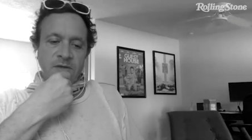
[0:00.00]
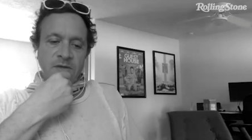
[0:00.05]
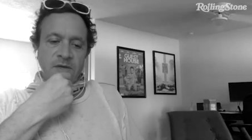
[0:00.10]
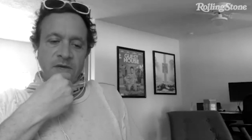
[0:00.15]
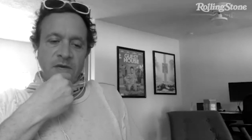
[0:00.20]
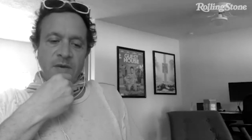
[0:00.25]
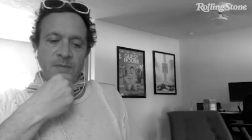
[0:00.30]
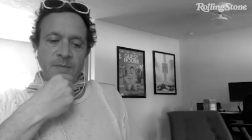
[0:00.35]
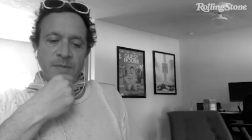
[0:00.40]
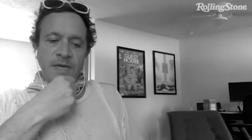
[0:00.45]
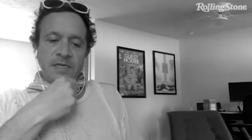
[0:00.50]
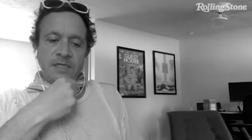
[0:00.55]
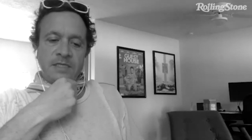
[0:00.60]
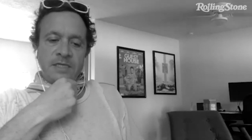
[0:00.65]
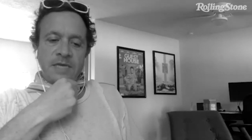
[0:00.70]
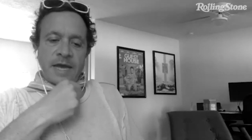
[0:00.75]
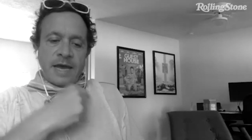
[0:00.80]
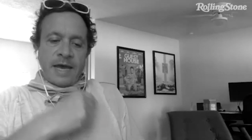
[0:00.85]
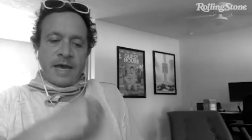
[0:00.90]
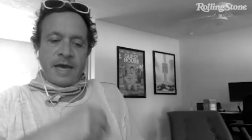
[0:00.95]
And my
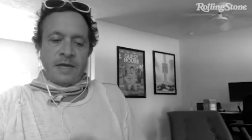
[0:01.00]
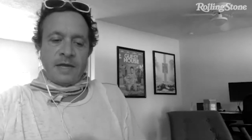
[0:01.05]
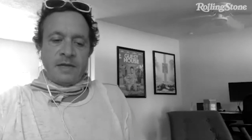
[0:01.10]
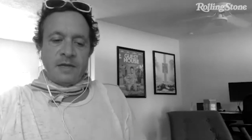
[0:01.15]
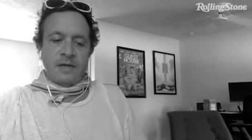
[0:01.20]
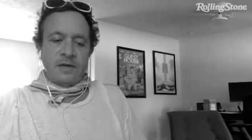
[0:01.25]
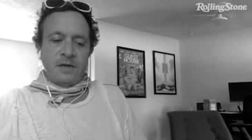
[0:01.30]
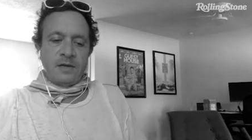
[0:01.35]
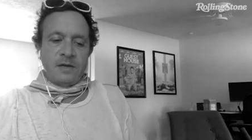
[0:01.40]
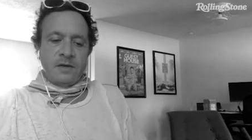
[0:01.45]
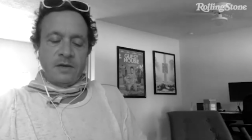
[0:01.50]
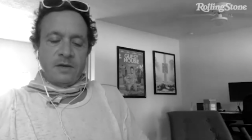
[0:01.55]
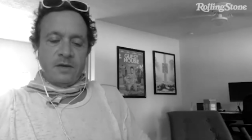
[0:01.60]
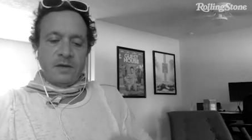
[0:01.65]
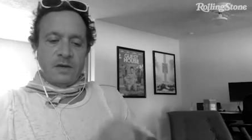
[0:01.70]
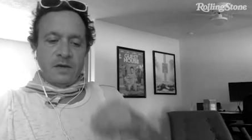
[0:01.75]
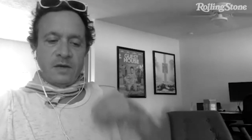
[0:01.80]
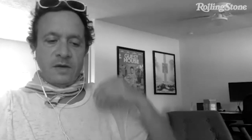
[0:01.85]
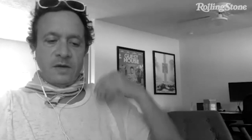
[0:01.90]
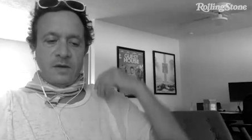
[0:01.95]
dad
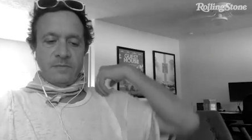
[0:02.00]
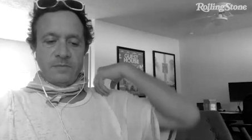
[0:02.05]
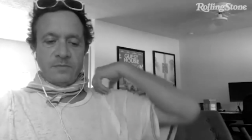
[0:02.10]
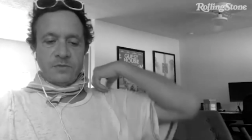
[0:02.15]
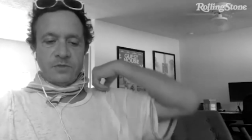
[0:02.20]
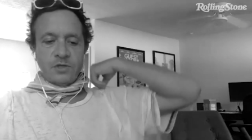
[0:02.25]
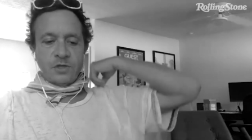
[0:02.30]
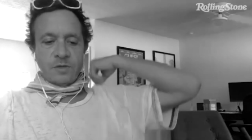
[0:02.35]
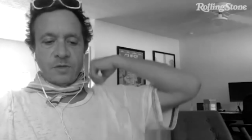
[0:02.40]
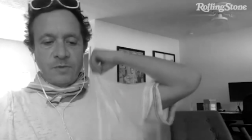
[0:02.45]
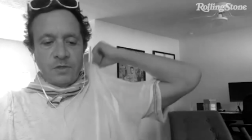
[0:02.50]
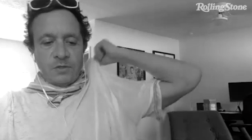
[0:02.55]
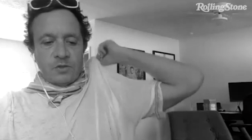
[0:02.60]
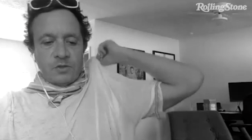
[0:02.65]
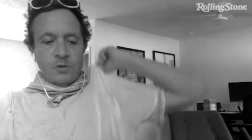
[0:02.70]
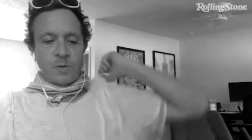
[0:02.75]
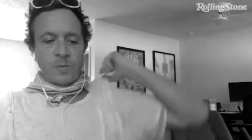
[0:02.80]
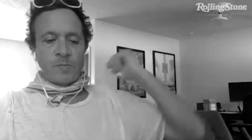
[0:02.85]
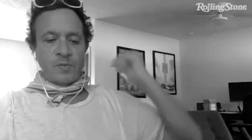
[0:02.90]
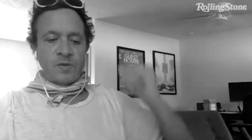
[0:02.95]
um, took me
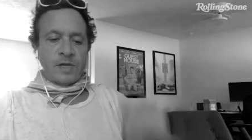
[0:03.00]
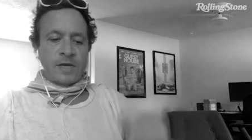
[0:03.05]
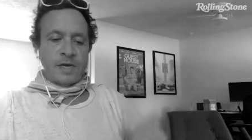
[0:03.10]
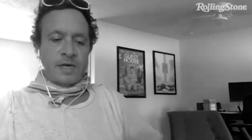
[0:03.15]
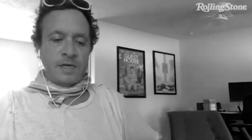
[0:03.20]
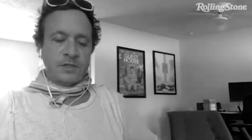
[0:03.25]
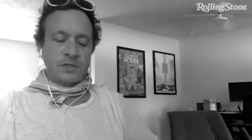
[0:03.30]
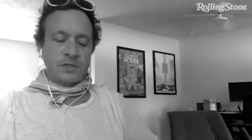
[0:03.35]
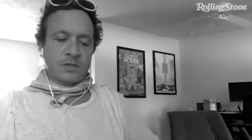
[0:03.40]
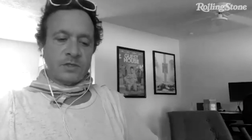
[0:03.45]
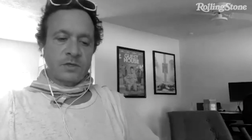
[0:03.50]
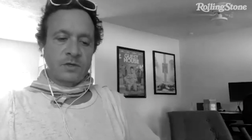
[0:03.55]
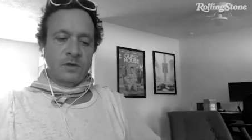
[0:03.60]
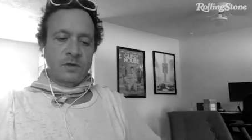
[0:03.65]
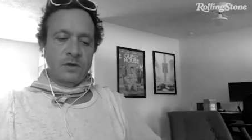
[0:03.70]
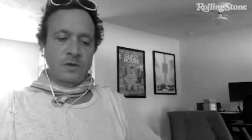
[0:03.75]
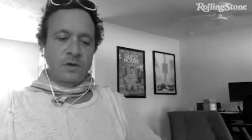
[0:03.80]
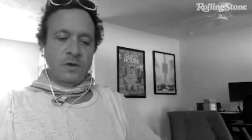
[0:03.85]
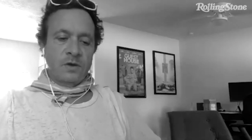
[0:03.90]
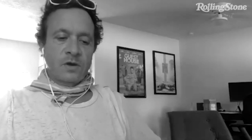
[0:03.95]
to a place
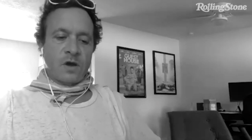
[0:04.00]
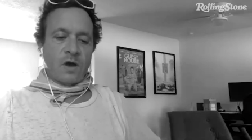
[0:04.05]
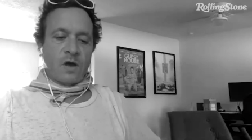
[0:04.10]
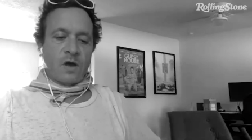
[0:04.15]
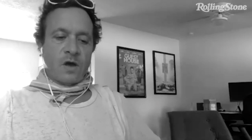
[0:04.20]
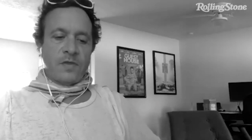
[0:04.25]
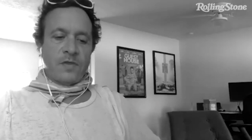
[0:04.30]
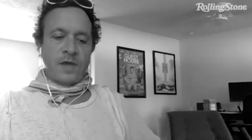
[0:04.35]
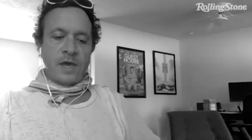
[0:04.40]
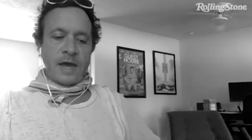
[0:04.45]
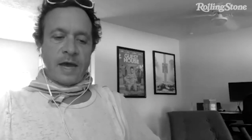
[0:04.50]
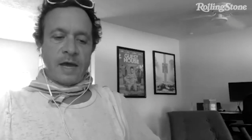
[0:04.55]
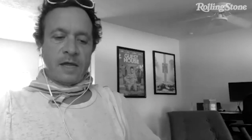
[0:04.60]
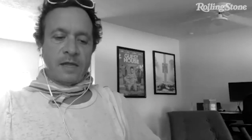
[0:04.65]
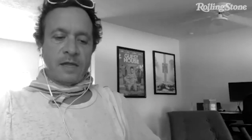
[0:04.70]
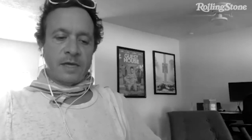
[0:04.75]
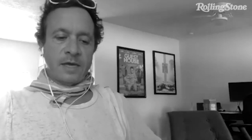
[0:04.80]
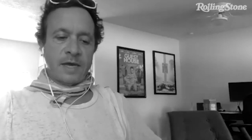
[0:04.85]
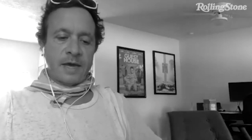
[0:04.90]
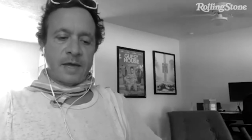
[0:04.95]
called the
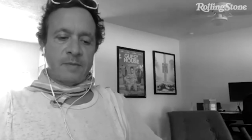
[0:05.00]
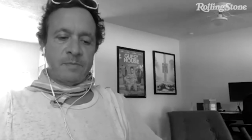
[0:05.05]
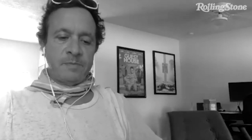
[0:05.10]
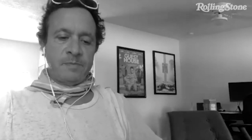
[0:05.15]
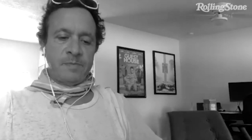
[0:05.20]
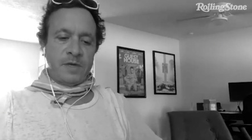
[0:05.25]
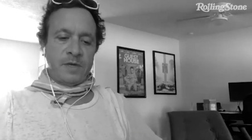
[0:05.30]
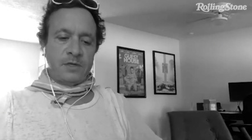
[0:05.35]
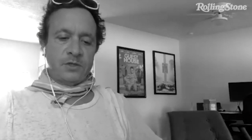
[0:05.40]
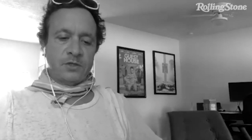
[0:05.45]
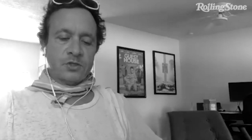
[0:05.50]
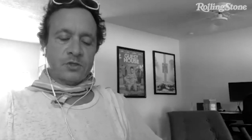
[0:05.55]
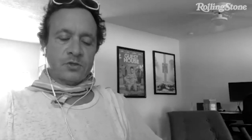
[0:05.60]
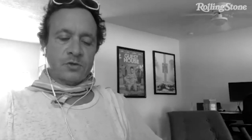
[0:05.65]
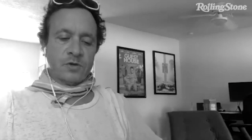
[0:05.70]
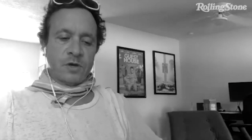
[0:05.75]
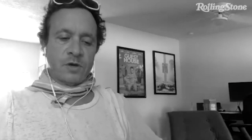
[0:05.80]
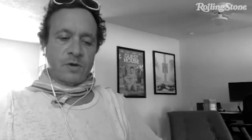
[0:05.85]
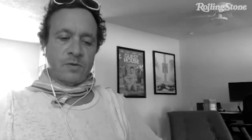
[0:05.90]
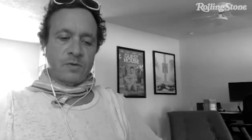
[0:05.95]
Alley Cat
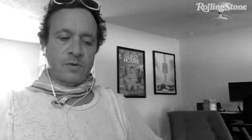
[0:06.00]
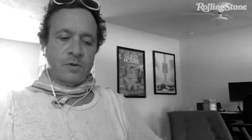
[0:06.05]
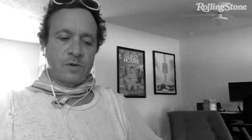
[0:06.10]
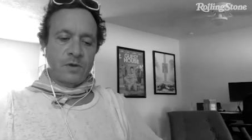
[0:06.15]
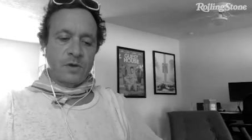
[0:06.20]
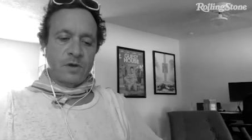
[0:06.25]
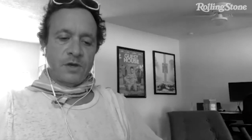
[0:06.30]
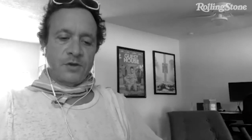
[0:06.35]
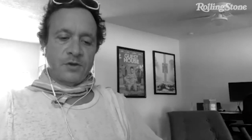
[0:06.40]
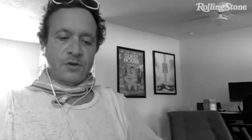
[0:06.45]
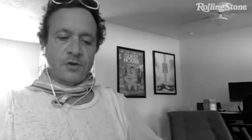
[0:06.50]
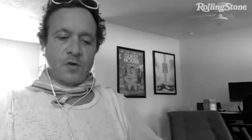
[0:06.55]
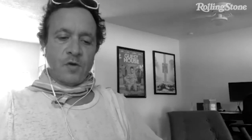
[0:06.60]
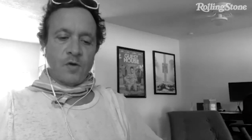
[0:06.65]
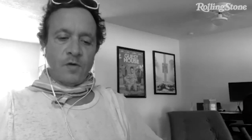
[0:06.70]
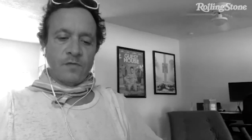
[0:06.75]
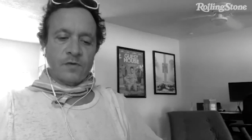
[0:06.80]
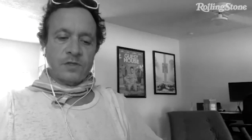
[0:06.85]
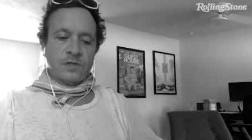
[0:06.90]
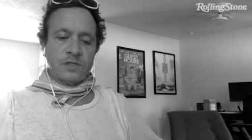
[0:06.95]
Bistro in
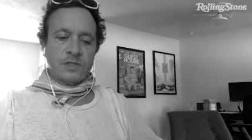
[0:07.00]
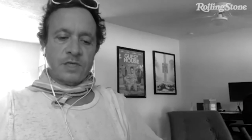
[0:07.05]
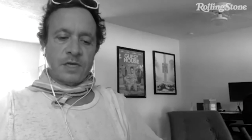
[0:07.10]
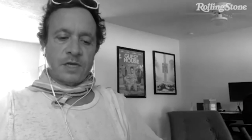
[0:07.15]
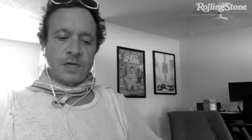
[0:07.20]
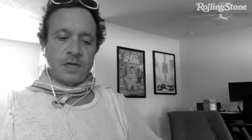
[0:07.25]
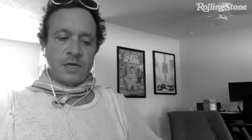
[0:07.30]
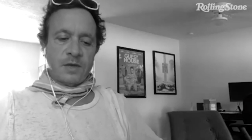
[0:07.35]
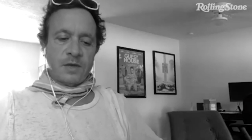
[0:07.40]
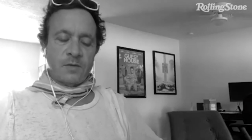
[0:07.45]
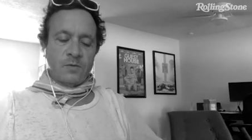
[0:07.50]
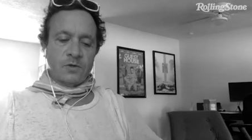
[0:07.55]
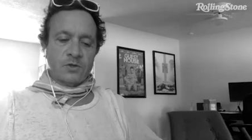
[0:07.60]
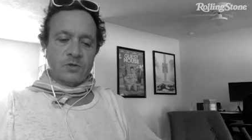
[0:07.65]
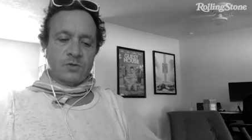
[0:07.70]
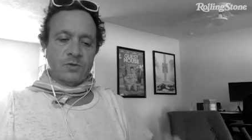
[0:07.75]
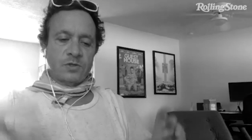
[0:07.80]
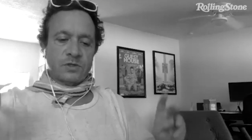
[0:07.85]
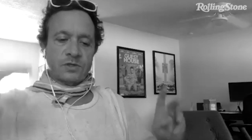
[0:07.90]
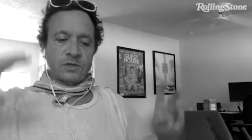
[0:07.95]
Culver City, which
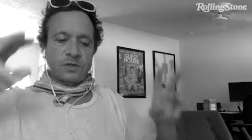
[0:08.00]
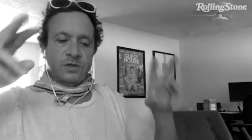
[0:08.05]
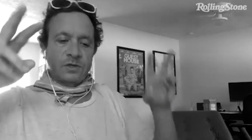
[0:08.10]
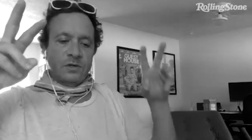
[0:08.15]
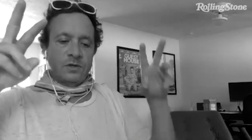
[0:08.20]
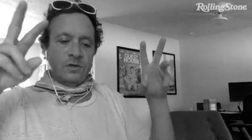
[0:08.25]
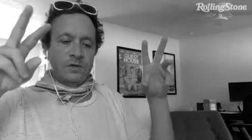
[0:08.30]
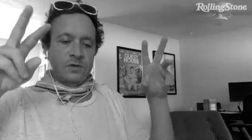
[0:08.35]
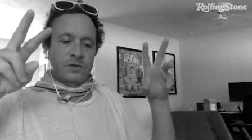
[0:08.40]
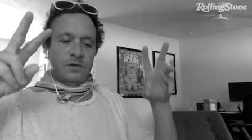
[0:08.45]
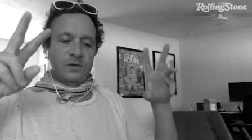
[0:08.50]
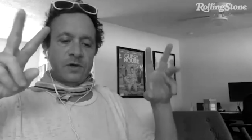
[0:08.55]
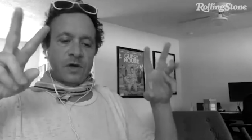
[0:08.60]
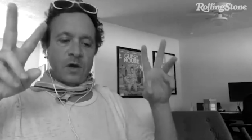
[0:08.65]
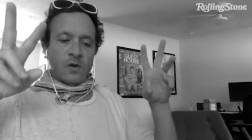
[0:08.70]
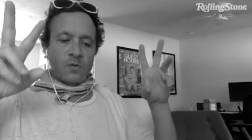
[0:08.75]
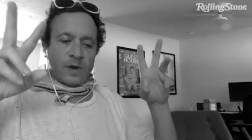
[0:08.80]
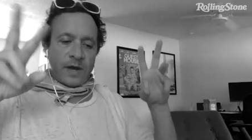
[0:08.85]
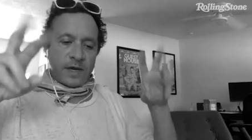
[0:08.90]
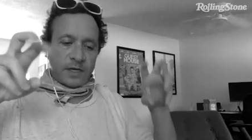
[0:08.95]
was a
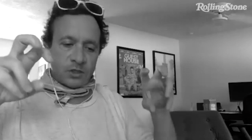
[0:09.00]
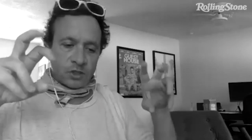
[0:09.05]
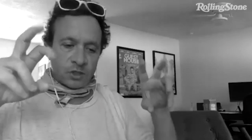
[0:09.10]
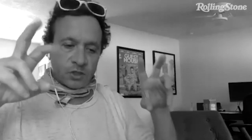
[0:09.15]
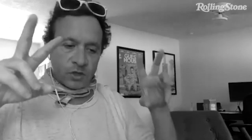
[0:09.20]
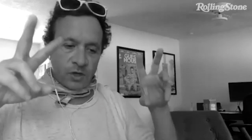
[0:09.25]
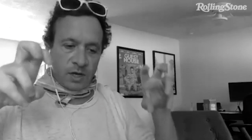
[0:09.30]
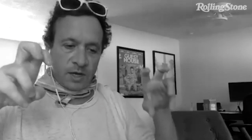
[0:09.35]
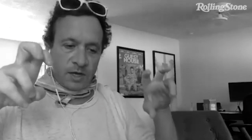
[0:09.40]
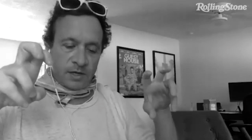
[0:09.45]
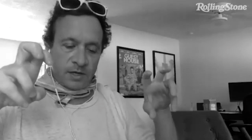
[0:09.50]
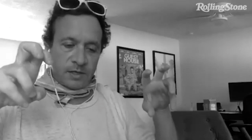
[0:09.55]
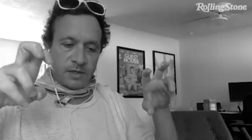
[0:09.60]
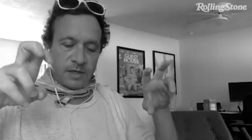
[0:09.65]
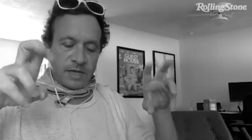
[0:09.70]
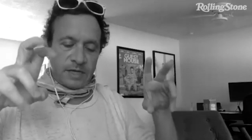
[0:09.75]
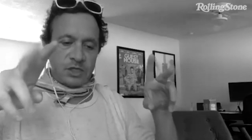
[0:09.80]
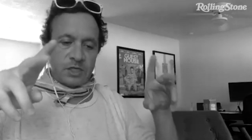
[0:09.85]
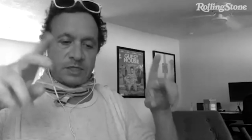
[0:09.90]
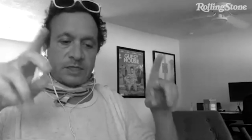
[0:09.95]
restaurant
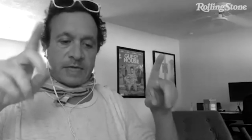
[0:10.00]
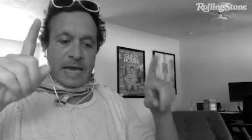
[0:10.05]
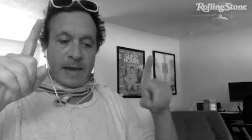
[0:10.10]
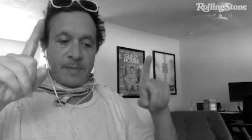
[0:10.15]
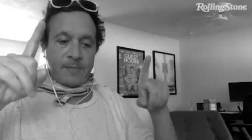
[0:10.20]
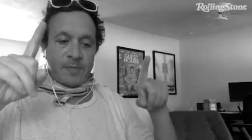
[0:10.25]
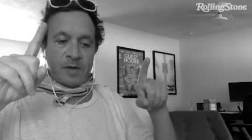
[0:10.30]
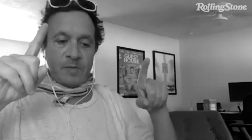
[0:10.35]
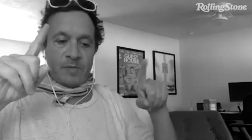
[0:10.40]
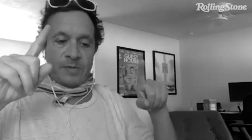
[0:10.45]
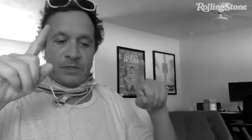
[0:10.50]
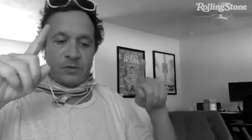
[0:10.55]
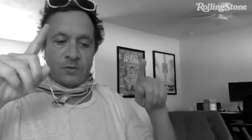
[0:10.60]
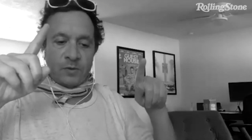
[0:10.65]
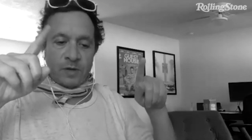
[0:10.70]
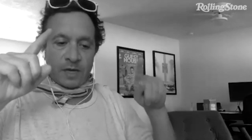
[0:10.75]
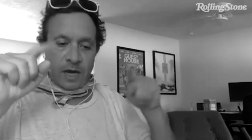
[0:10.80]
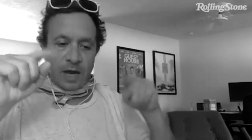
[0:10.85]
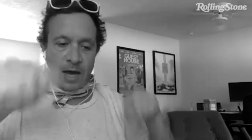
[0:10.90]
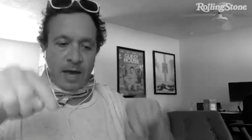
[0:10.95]
that just happened to be
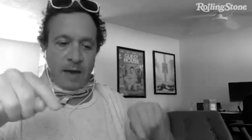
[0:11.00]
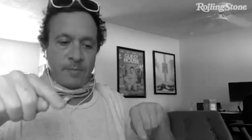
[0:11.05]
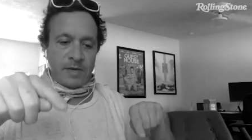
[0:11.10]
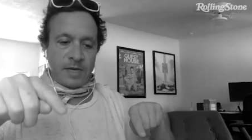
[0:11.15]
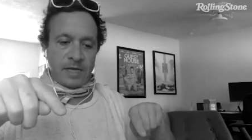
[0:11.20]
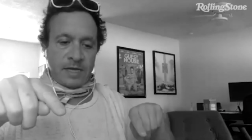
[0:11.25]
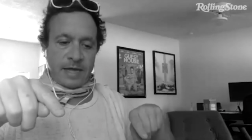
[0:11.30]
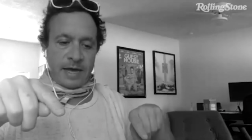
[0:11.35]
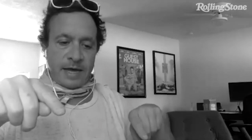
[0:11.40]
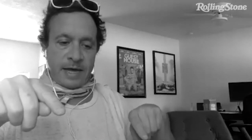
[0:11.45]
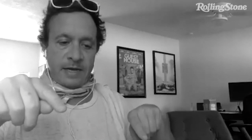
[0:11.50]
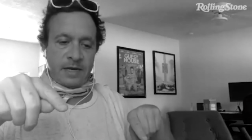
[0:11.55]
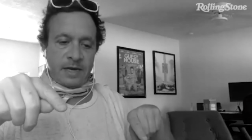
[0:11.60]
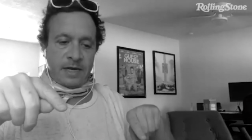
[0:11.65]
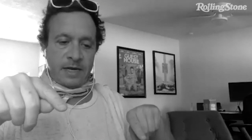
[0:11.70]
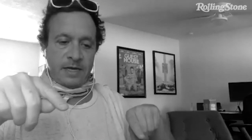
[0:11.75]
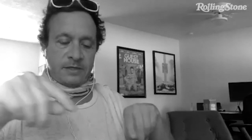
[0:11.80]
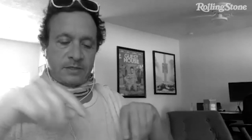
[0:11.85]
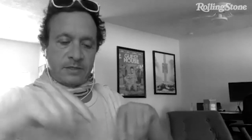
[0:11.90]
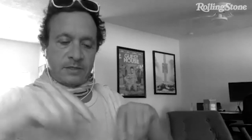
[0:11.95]
doing comedy that
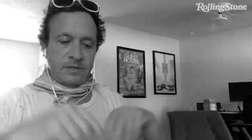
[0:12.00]
night.